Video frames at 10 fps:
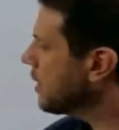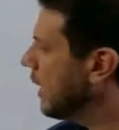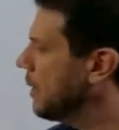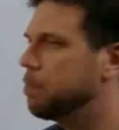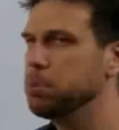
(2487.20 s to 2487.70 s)
and
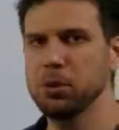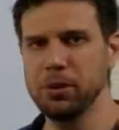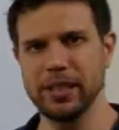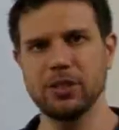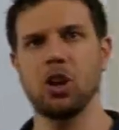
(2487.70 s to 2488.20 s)

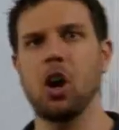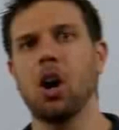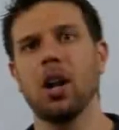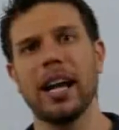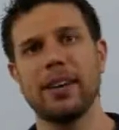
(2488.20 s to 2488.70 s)
imprudence
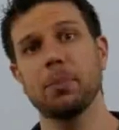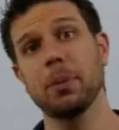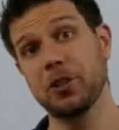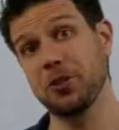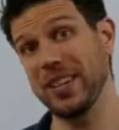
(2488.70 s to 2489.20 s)
all have a
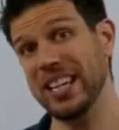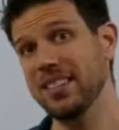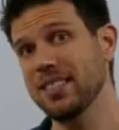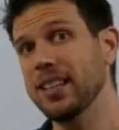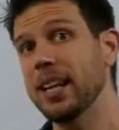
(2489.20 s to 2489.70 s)
bunch of E's
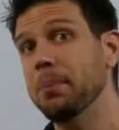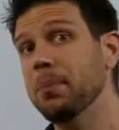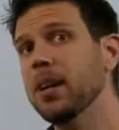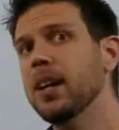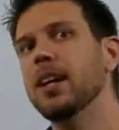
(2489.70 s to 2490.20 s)
in them.
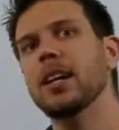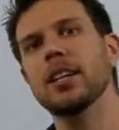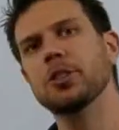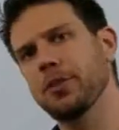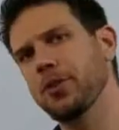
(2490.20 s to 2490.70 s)

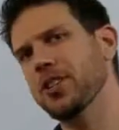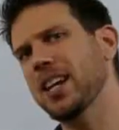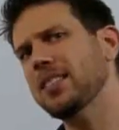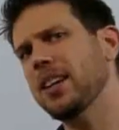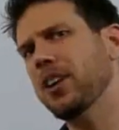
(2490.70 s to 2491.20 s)
So if your
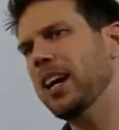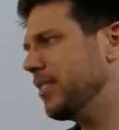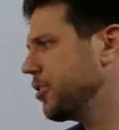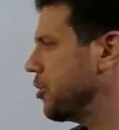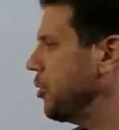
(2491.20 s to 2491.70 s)
test ever
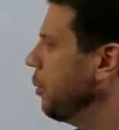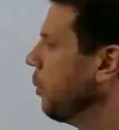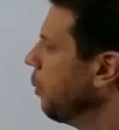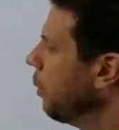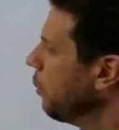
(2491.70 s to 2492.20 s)
asks
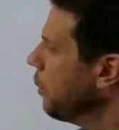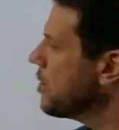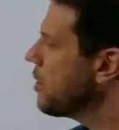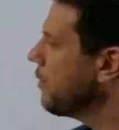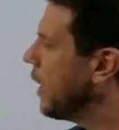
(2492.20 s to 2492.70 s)
you, which of
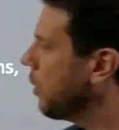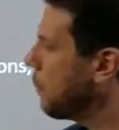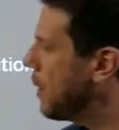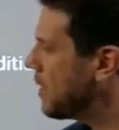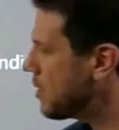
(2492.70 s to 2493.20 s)
the following
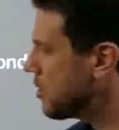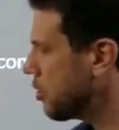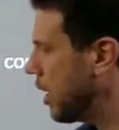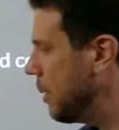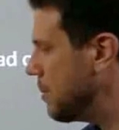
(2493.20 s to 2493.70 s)
best
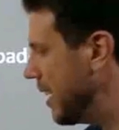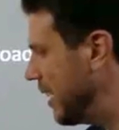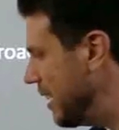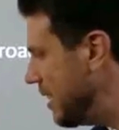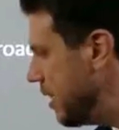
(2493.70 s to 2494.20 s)
describes an
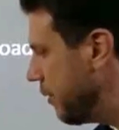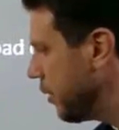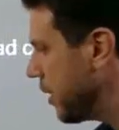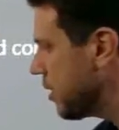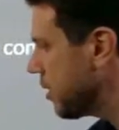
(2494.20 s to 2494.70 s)

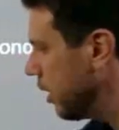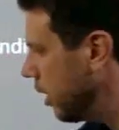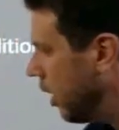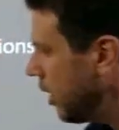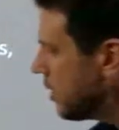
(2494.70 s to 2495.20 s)
indifference to
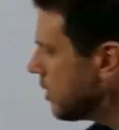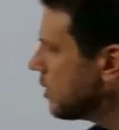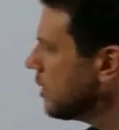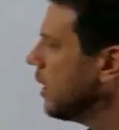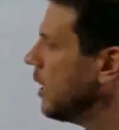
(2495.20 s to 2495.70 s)
loss,
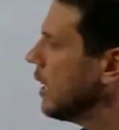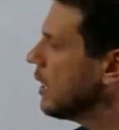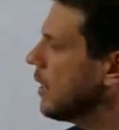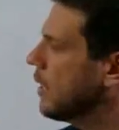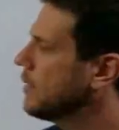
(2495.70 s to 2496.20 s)

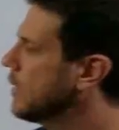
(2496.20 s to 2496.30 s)
that is